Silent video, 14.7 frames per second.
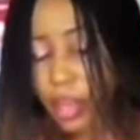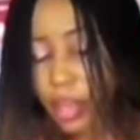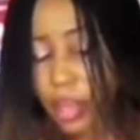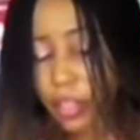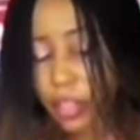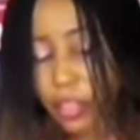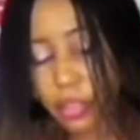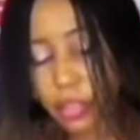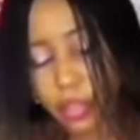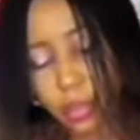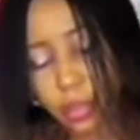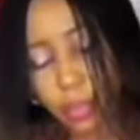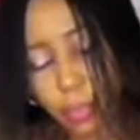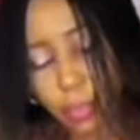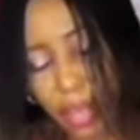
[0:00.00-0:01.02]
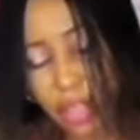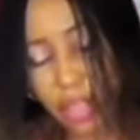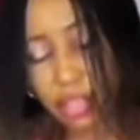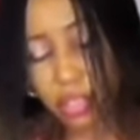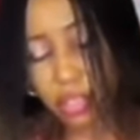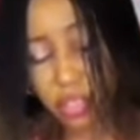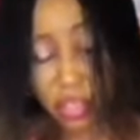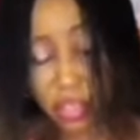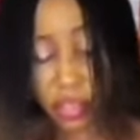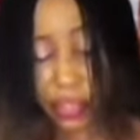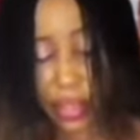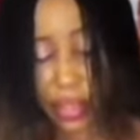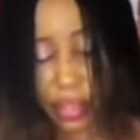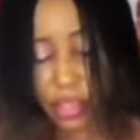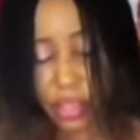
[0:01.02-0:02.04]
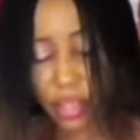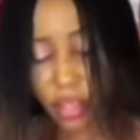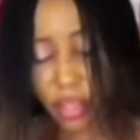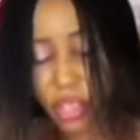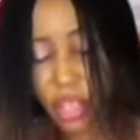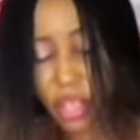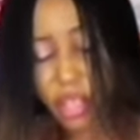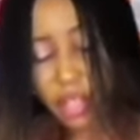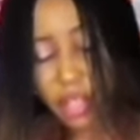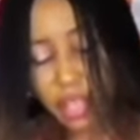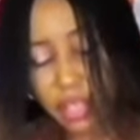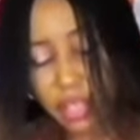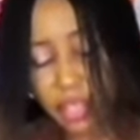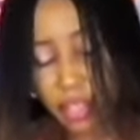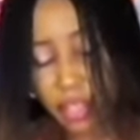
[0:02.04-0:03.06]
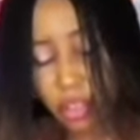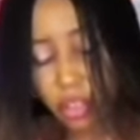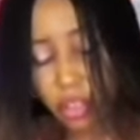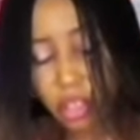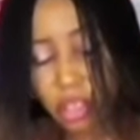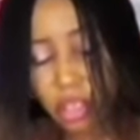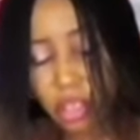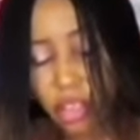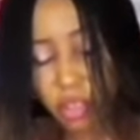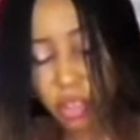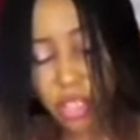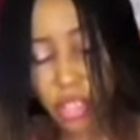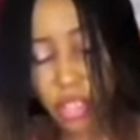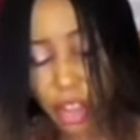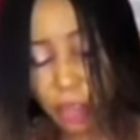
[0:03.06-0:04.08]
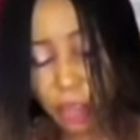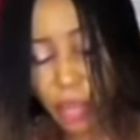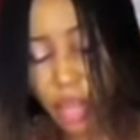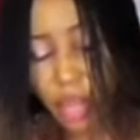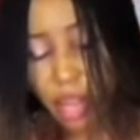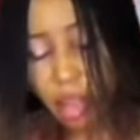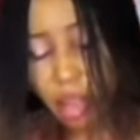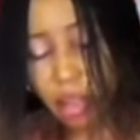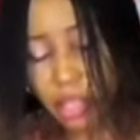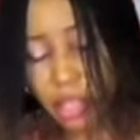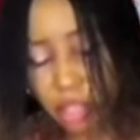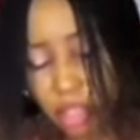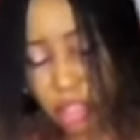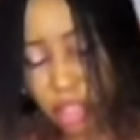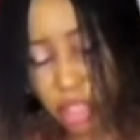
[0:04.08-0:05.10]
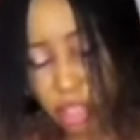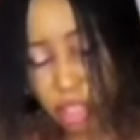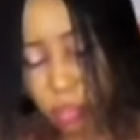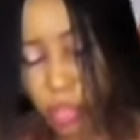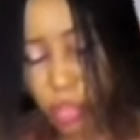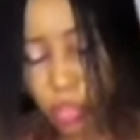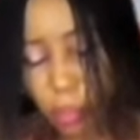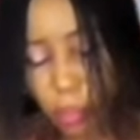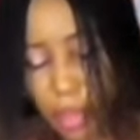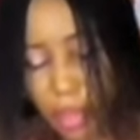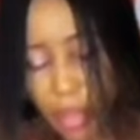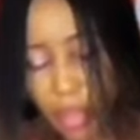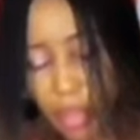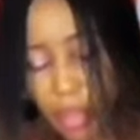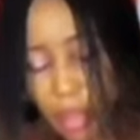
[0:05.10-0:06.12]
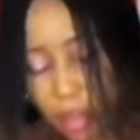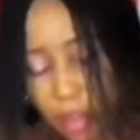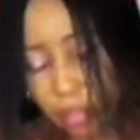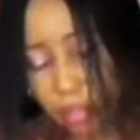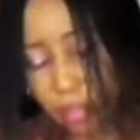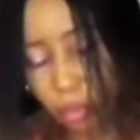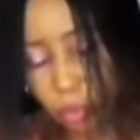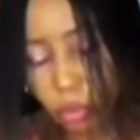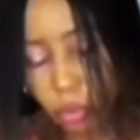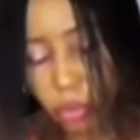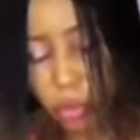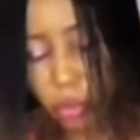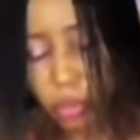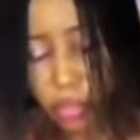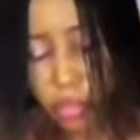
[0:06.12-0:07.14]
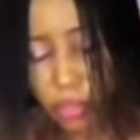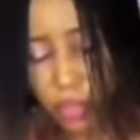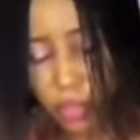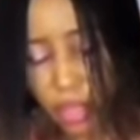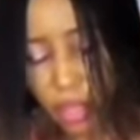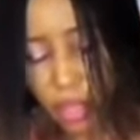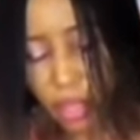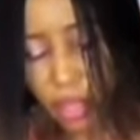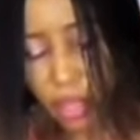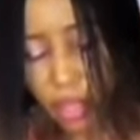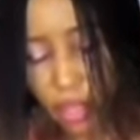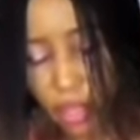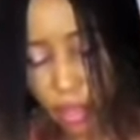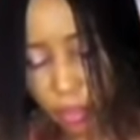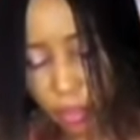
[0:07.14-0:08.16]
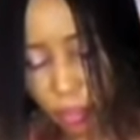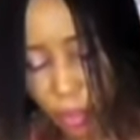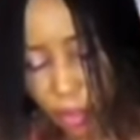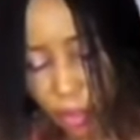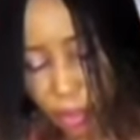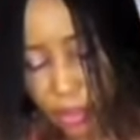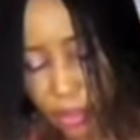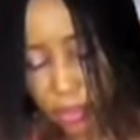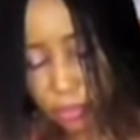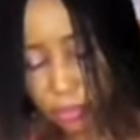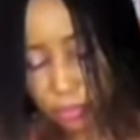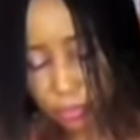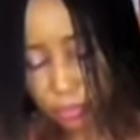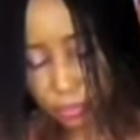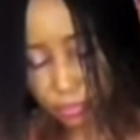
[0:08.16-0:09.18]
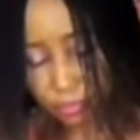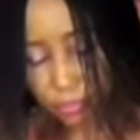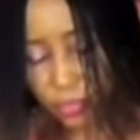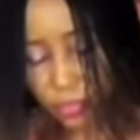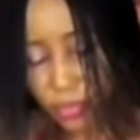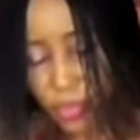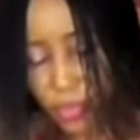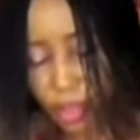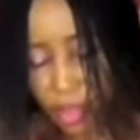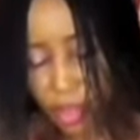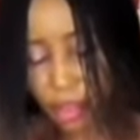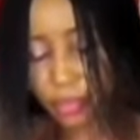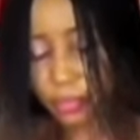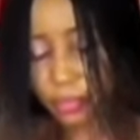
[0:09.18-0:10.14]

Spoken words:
and manage the situation of things now. That in a no little time, he's gonna dismiss me and they will definitely get married. Yeah.